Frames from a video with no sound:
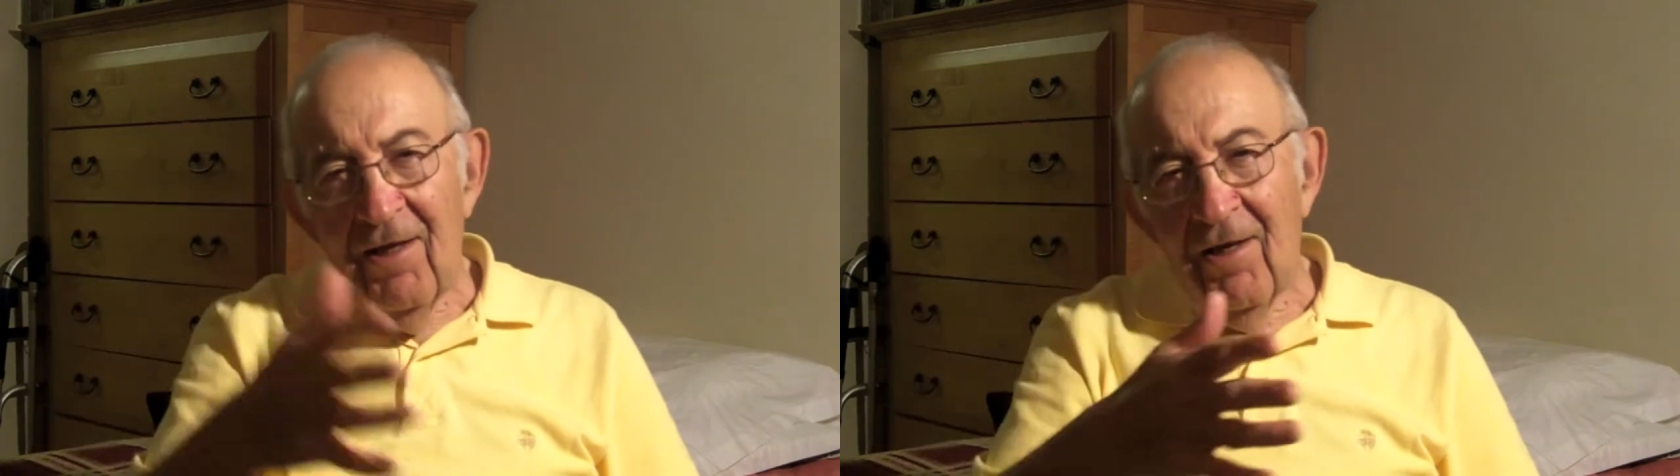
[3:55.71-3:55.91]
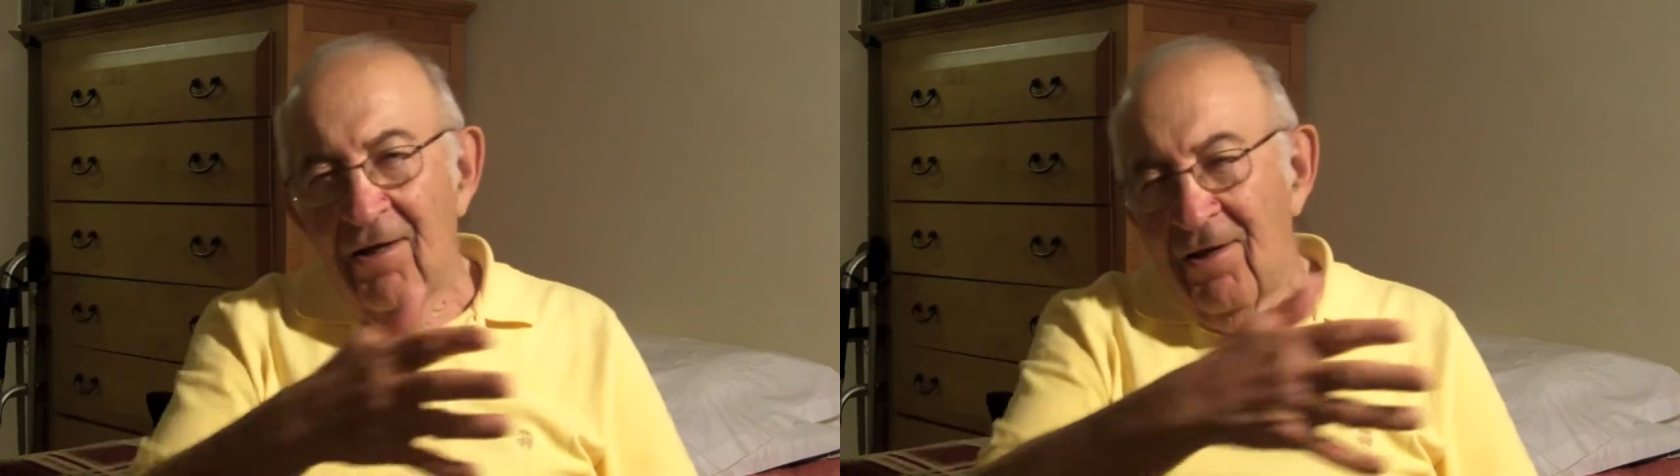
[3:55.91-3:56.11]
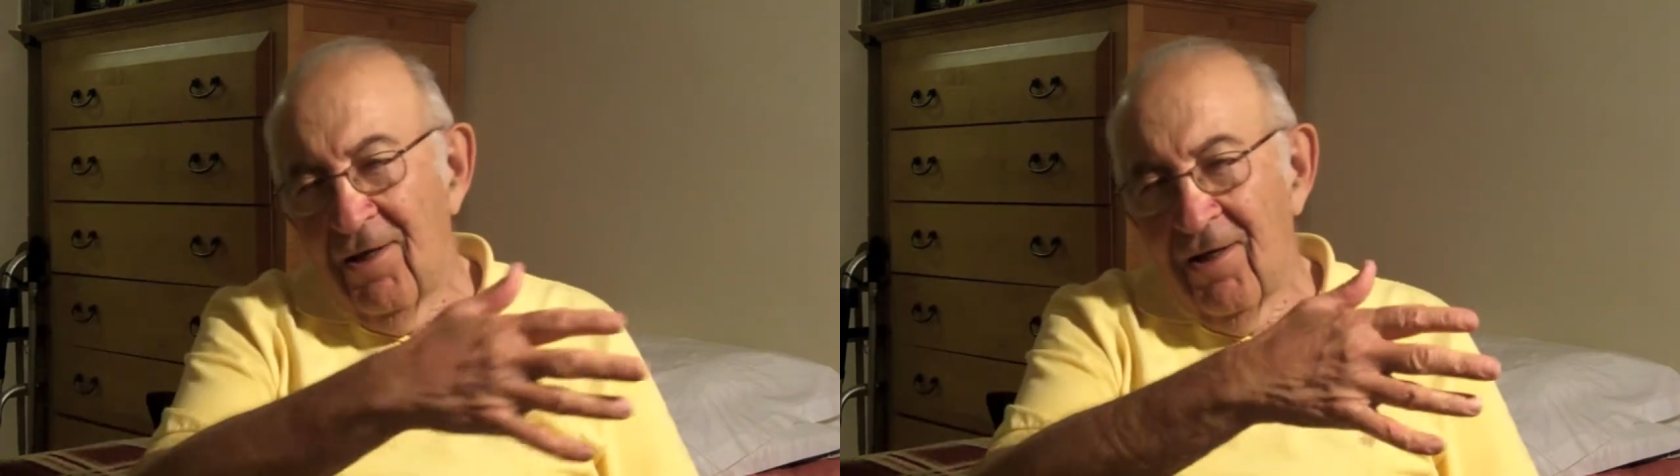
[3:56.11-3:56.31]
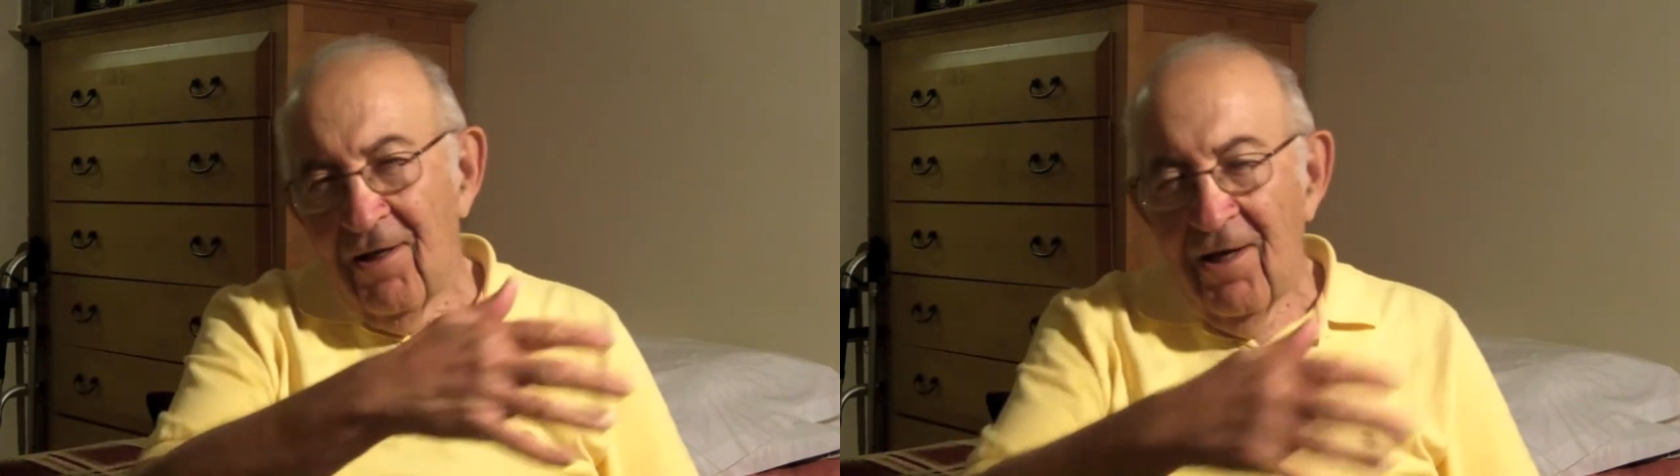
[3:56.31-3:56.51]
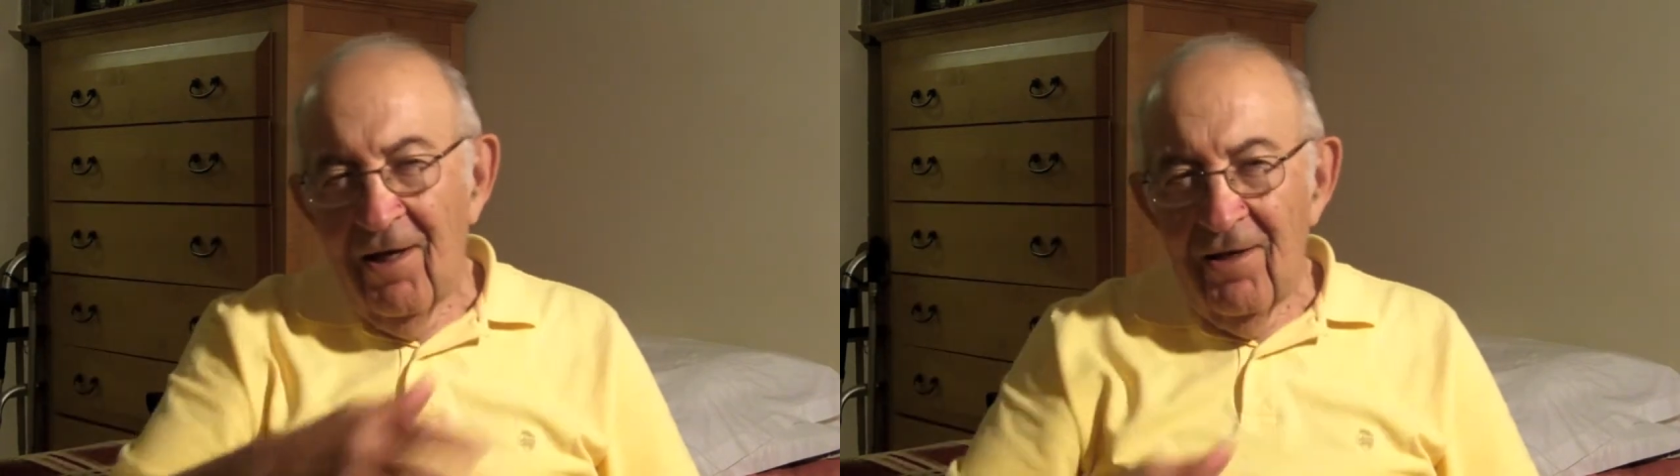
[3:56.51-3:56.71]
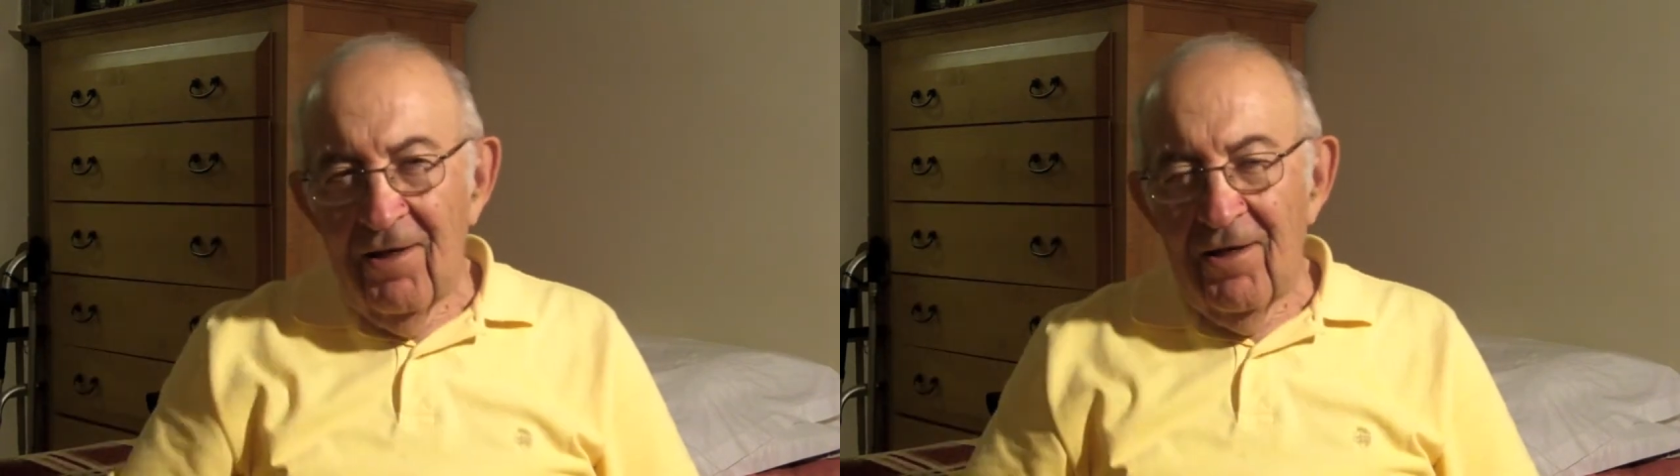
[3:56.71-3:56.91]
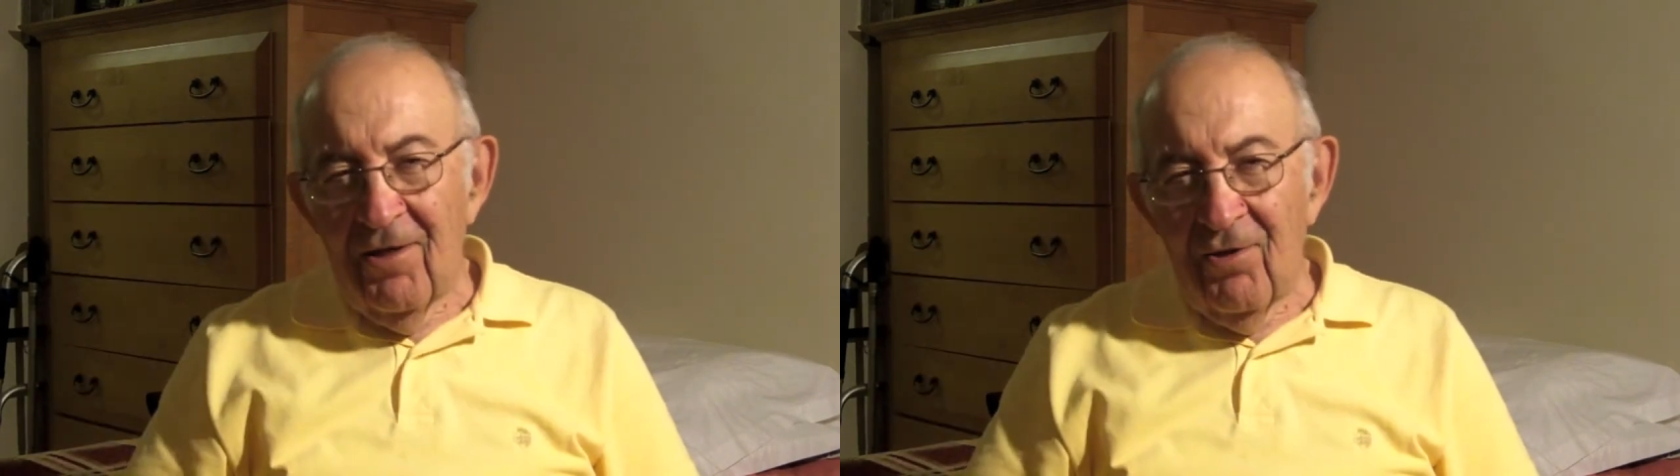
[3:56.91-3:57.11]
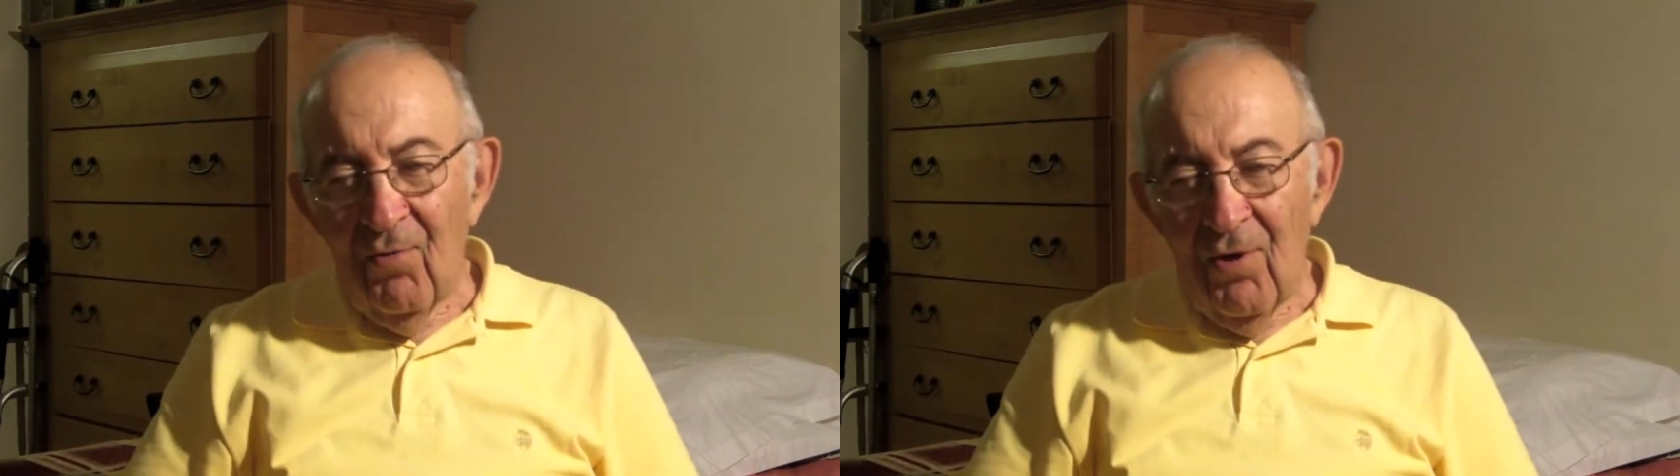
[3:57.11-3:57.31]

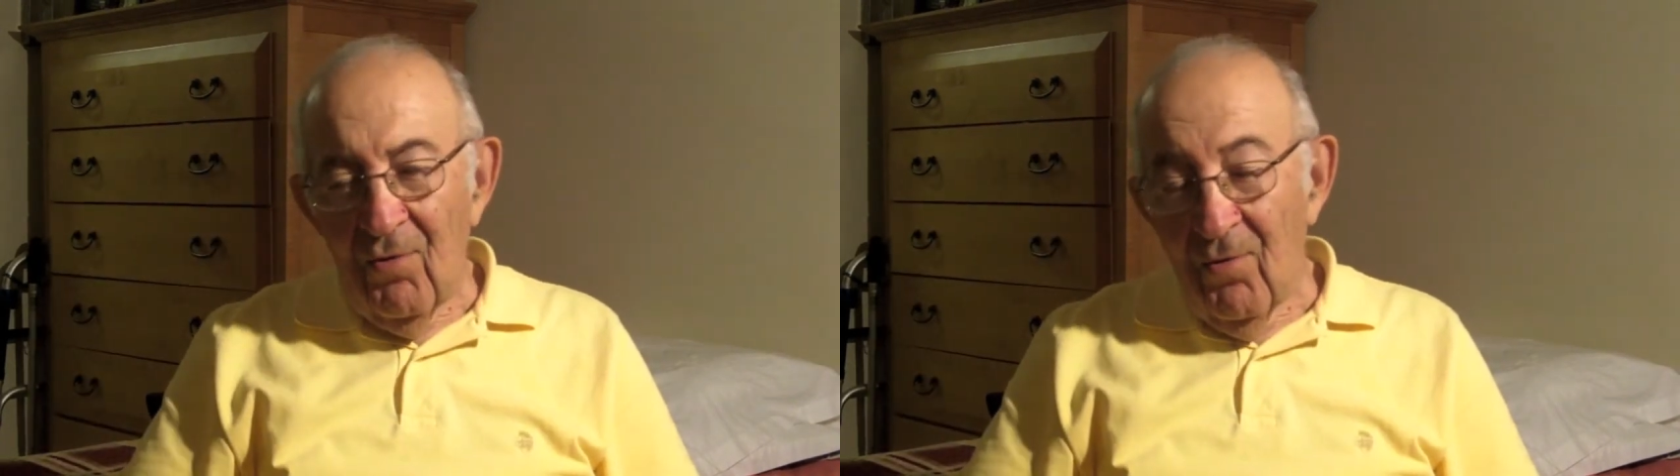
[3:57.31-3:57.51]
the truck,